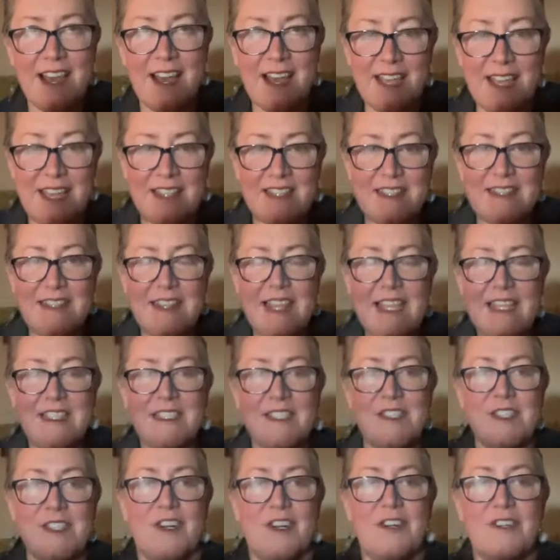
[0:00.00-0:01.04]
like
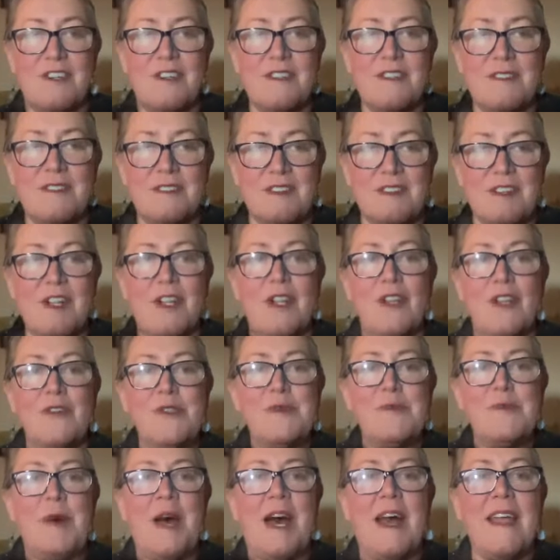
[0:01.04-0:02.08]
to start
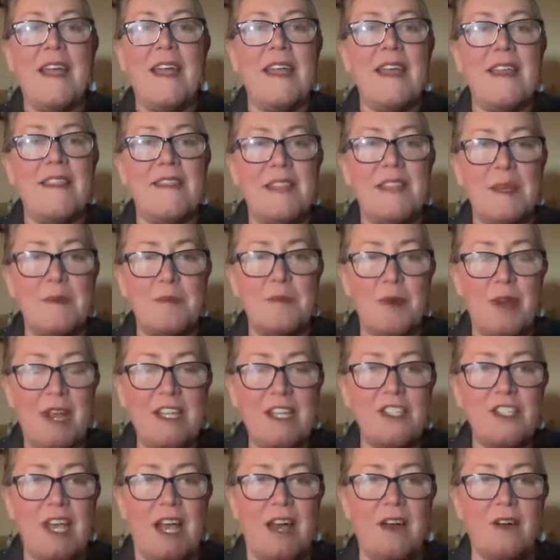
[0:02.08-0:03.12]
close by and then
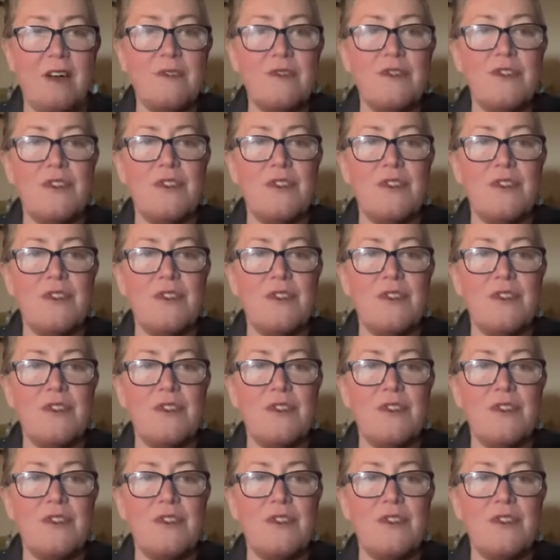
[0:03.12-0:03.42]
branch out.